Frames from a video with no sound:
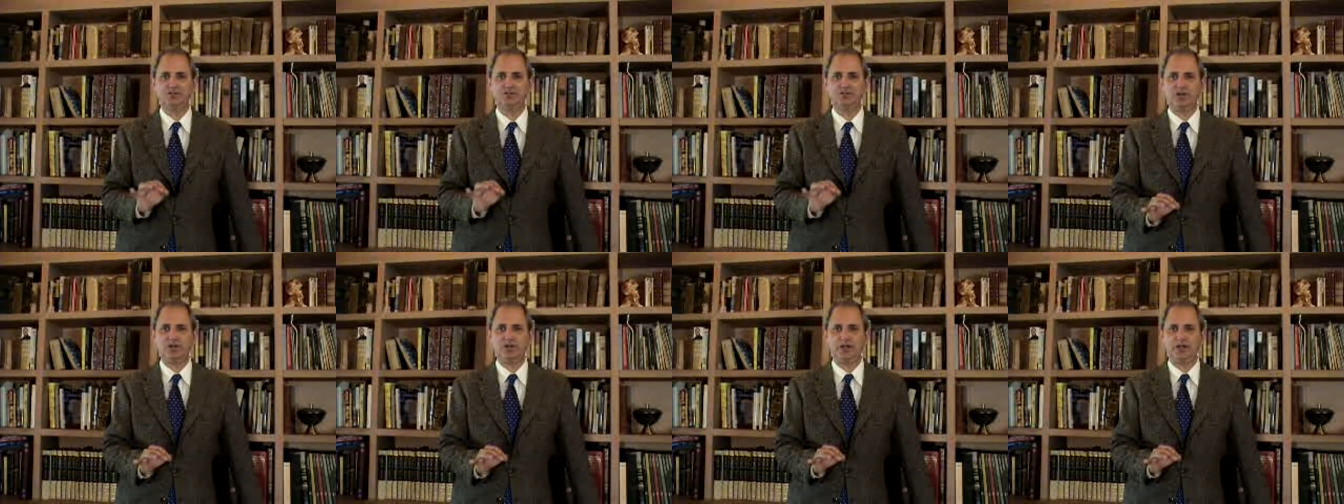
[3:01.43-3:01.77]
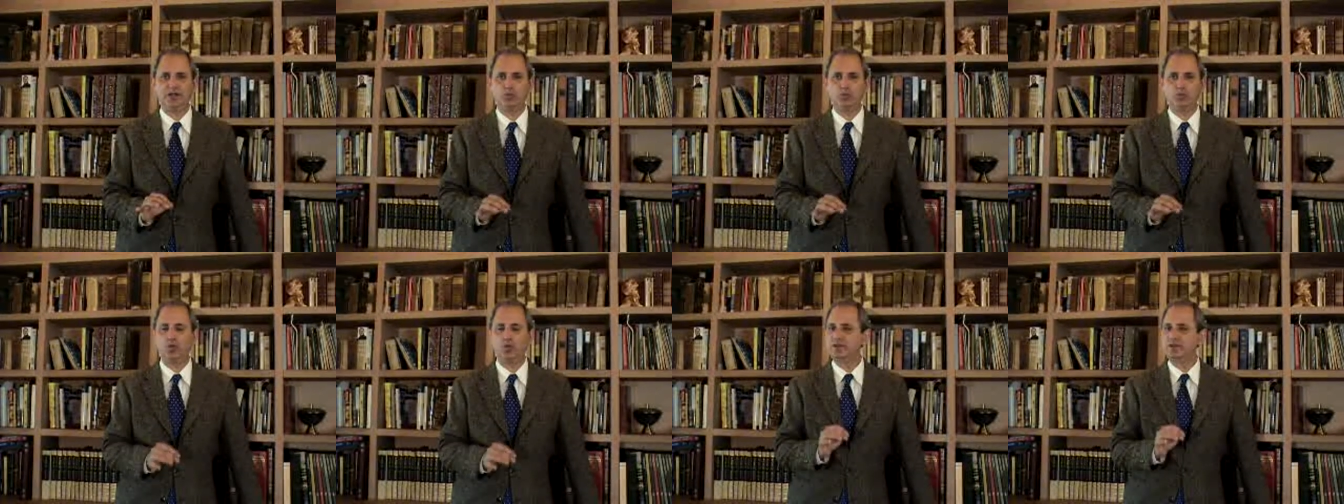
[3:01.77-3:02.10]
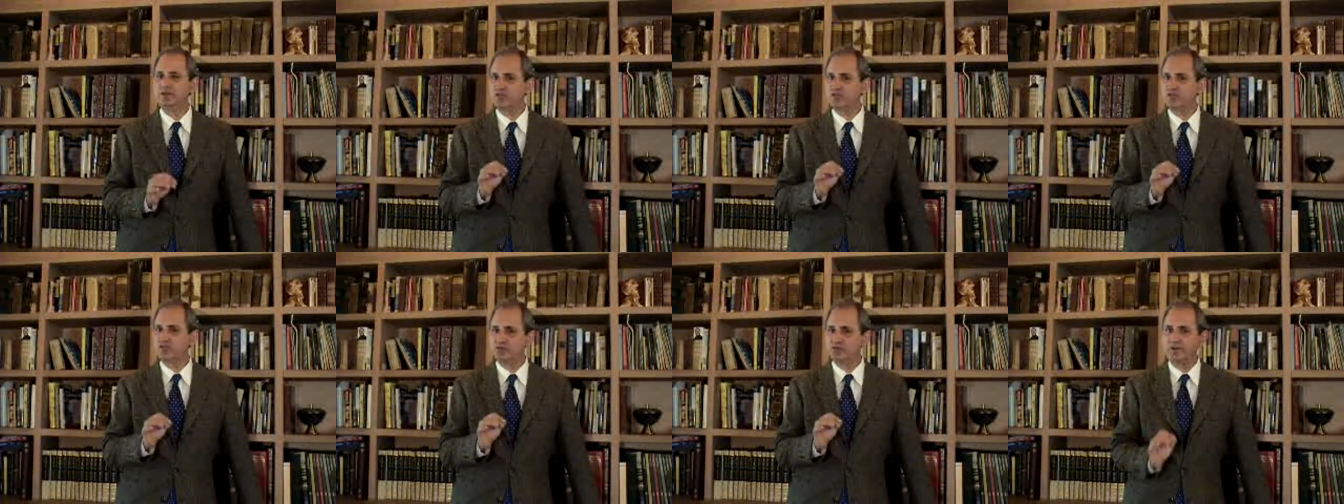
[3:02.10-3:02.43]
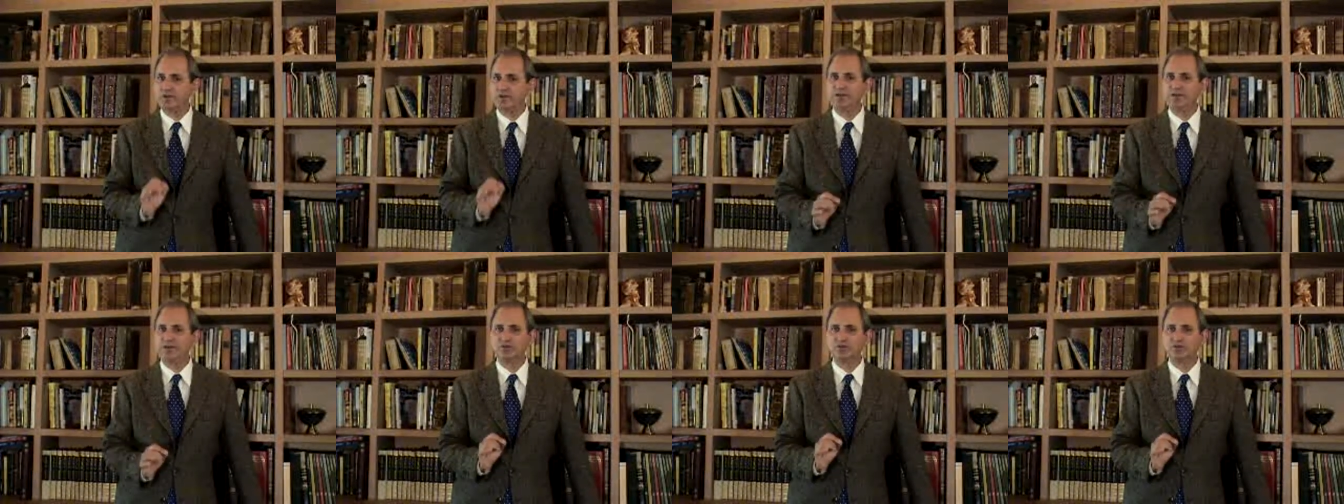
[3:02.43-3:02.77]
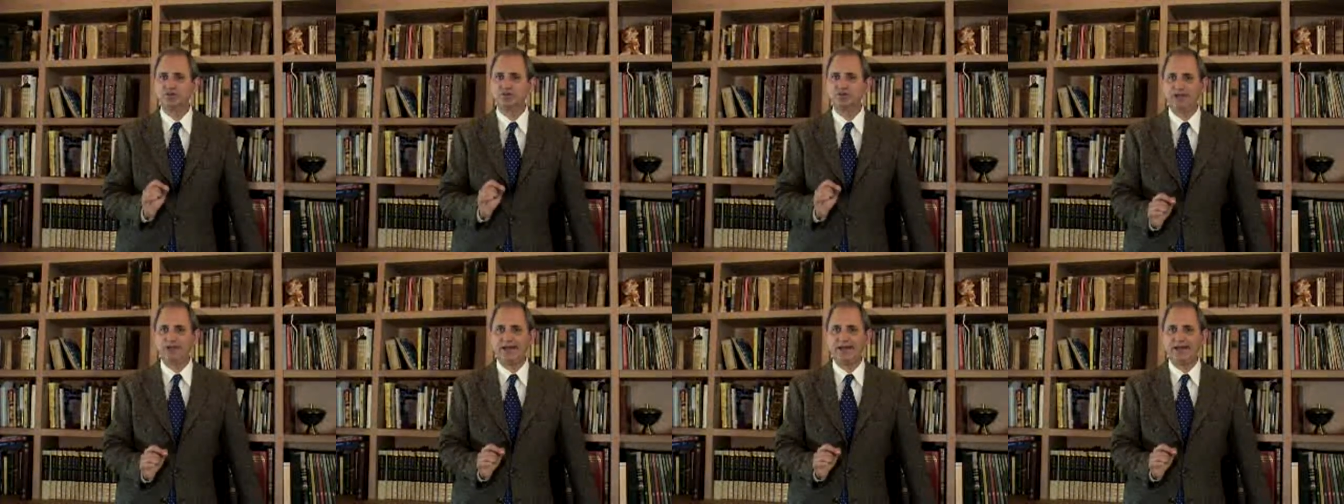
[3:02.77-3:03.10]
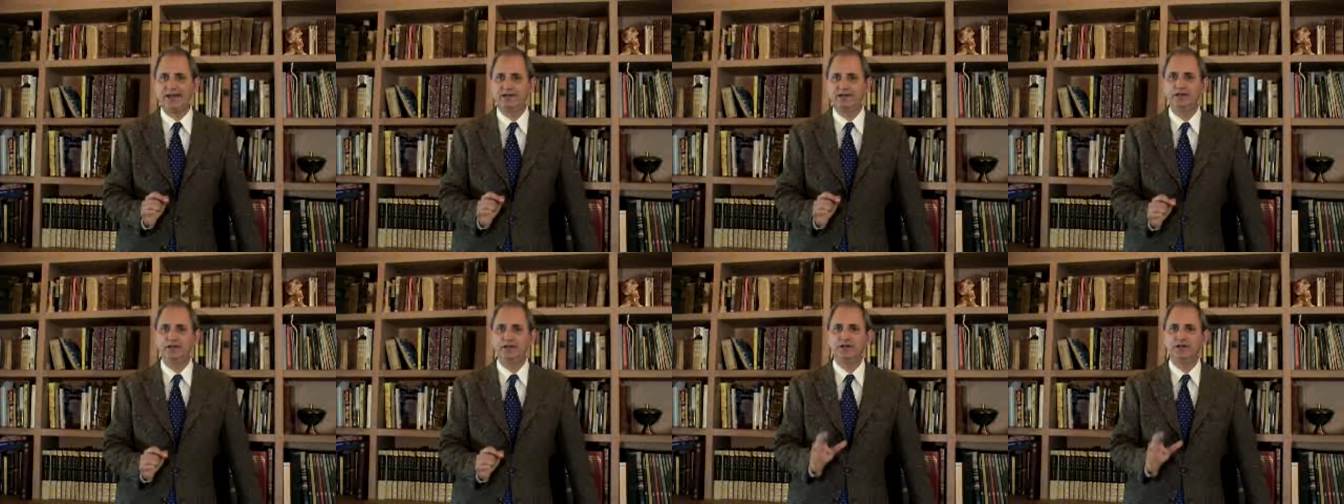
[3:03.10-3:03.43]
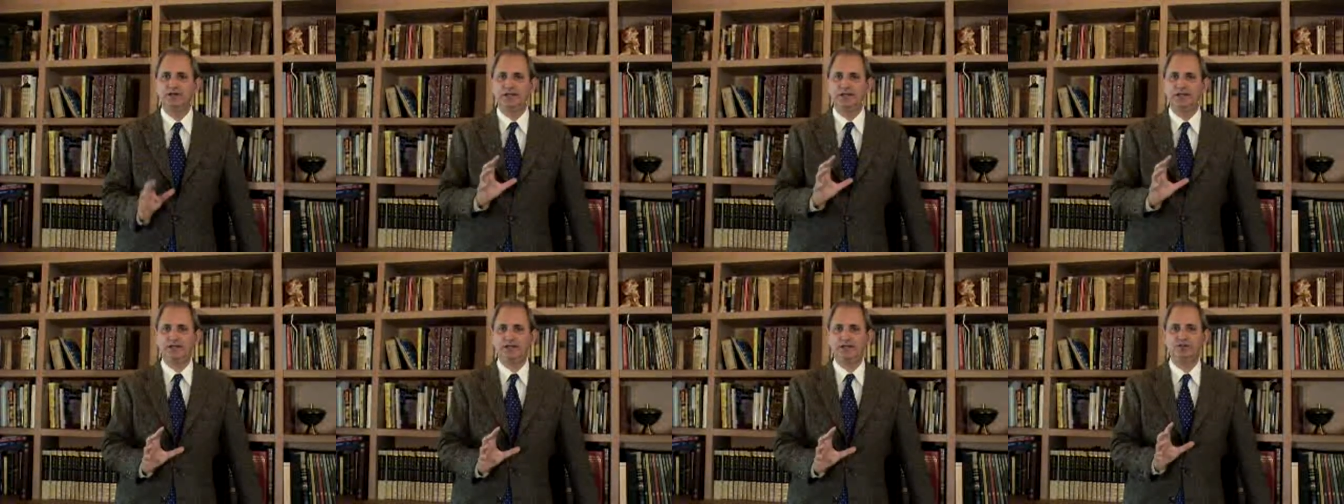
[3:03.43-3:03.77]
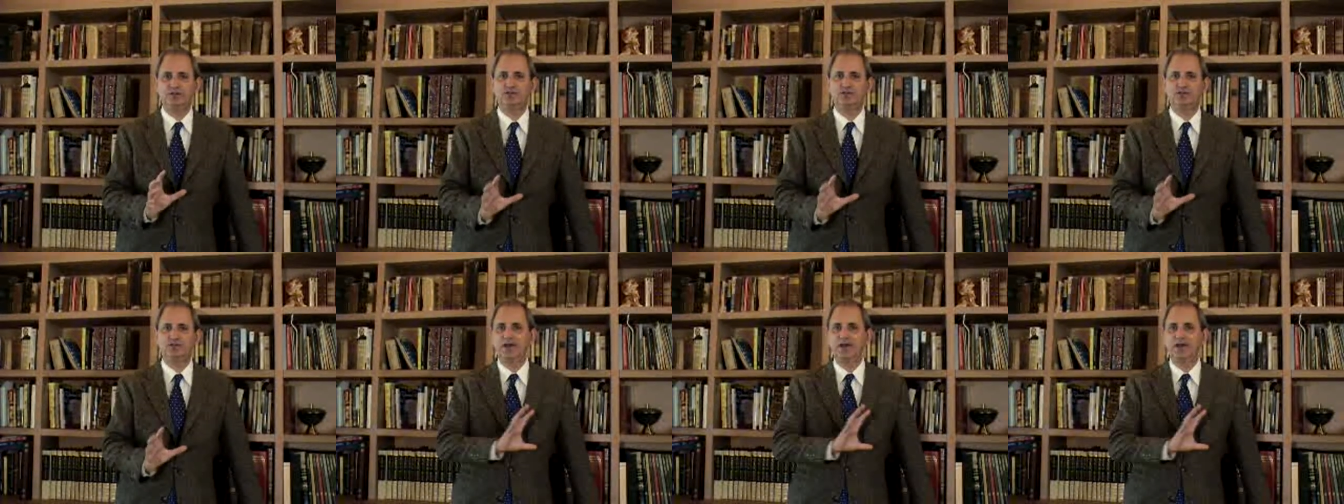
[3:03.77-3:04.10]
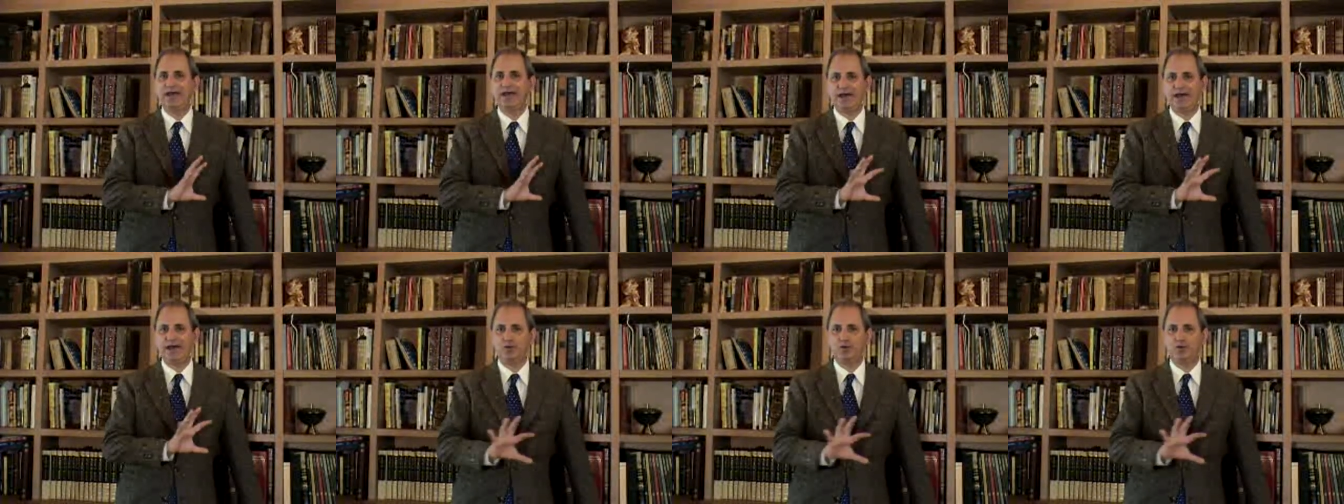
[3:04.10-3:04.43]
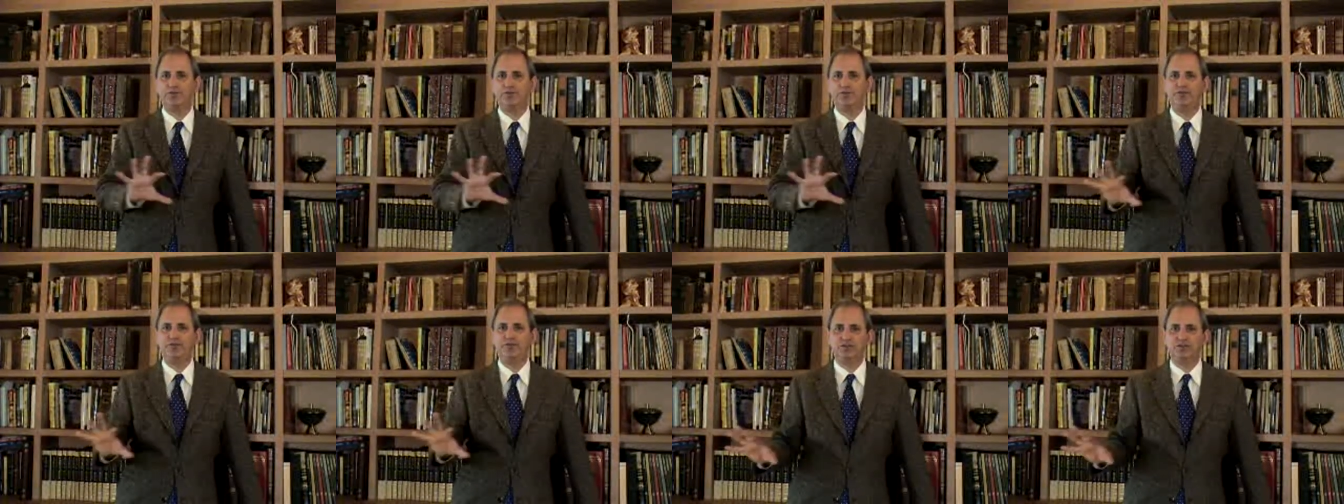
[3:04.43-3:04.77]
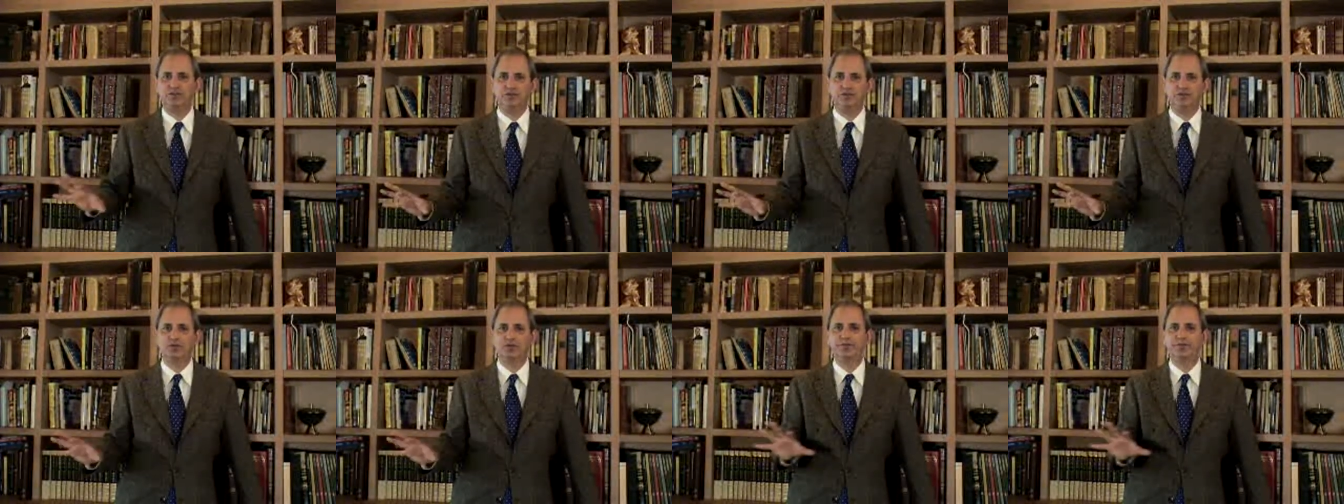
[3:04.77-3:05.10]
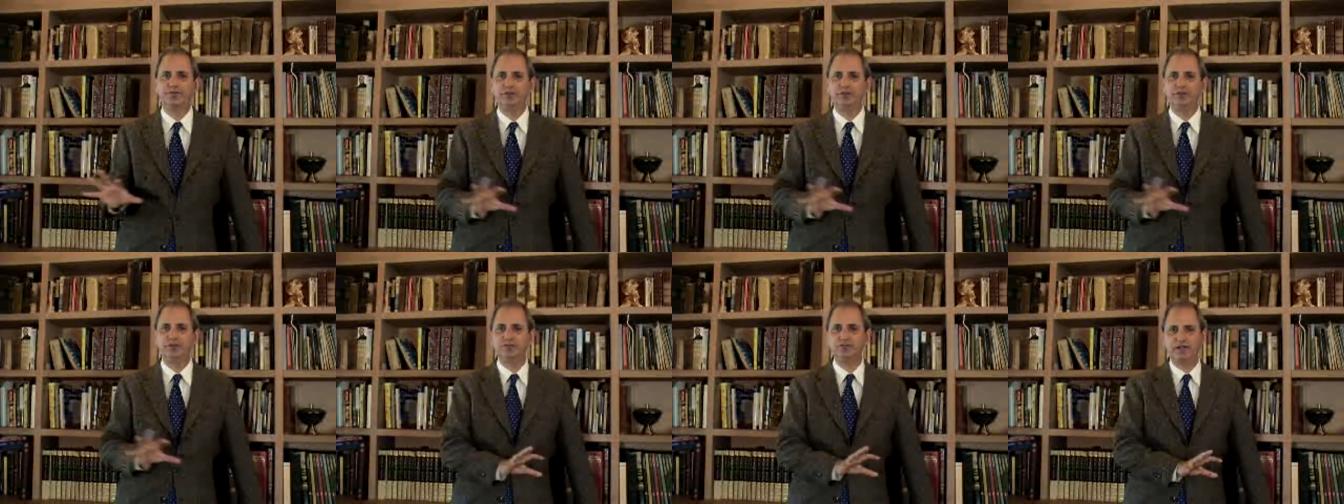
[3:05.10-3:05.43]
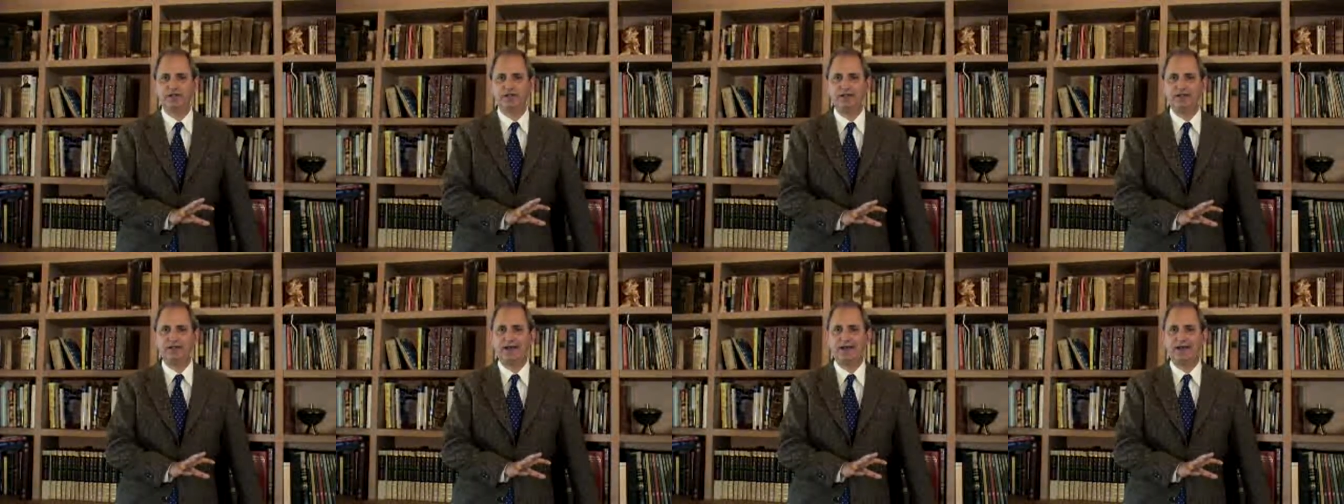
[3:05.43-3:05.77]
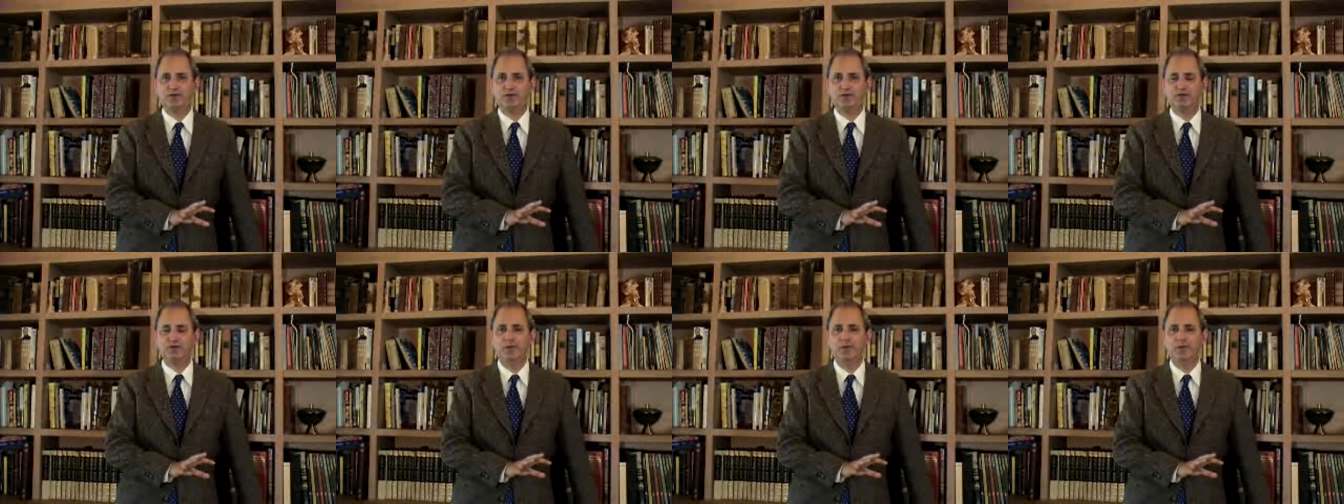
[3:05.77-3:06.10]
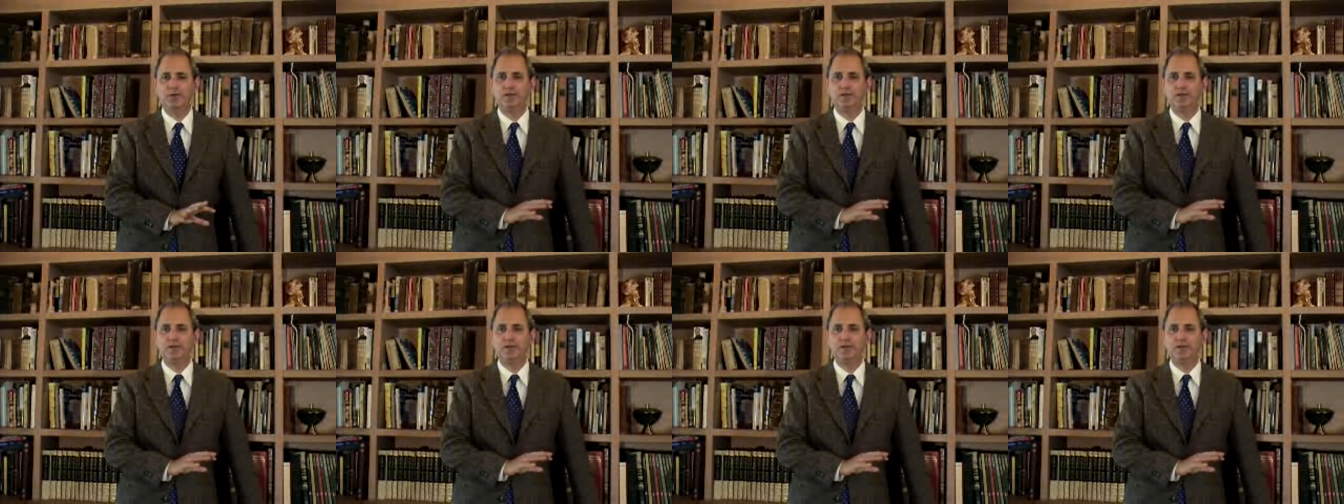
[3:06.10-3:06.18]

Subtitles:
design. One of the strengths of JAD is how the physical thing is laid out